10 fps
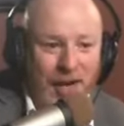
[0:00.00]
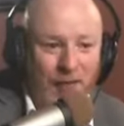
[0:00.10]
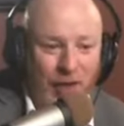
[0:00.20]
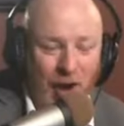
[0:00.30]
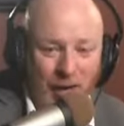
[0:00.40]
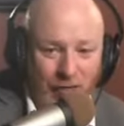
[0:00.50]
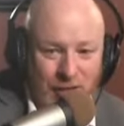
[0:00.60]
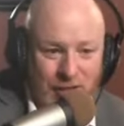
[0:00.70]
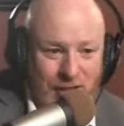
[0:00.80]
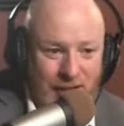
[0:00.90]
of the
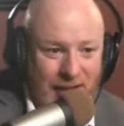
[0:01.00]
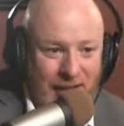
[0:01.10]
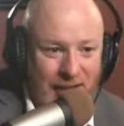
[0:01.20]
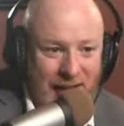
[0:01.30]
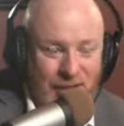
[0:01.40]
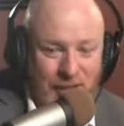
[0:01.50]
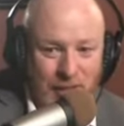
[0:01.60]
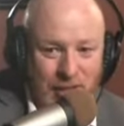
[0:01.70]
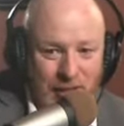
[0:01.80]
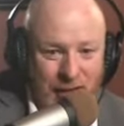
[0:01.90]
photographers that has
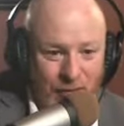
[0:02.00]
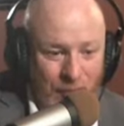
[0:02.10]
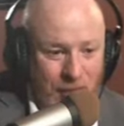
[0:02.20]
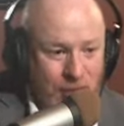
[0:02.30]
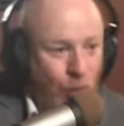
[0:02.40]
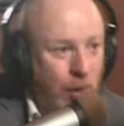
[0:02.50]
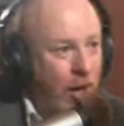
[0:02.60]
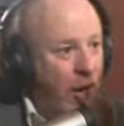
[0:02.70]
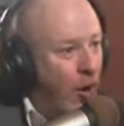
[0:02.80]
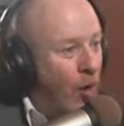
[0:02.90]
some inside information.
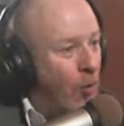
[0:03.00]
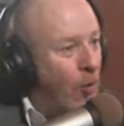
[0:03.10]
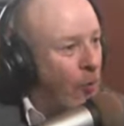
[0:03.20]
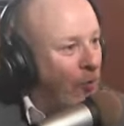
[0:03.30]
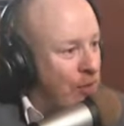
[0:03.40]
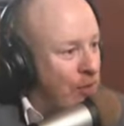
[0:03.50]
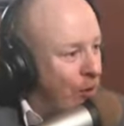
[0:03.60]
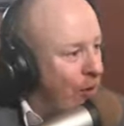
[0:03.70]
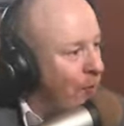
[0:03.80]
What? First of